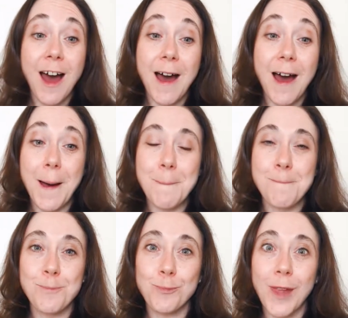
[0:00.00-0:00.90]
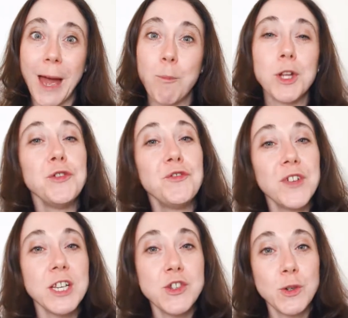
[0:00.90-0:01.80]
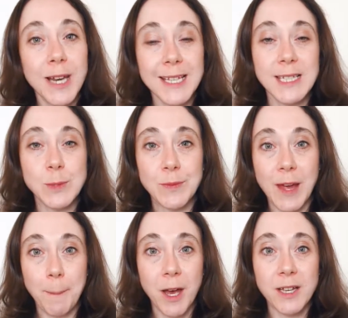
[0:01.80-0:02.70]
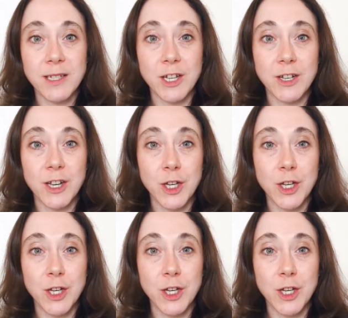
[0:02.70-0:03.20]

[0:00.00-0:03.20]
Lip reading: And when you finish your lessons with that person,